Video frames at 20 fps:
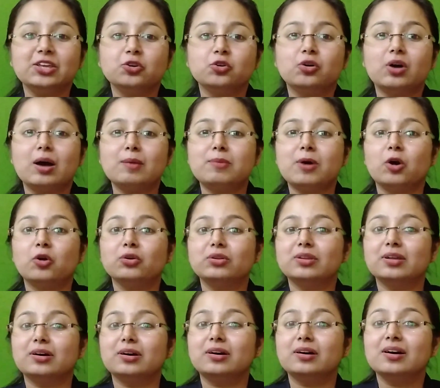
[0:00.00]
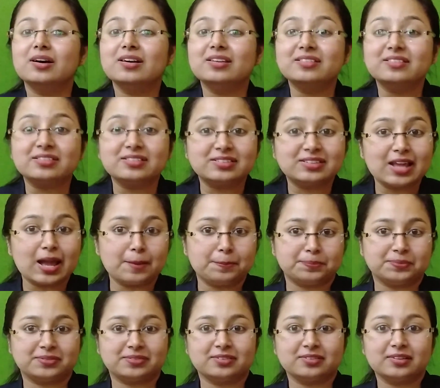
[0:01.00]
you about the
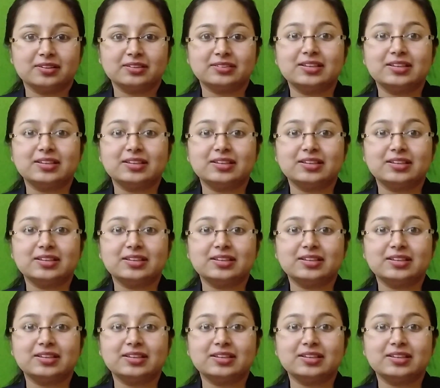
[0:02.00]
steps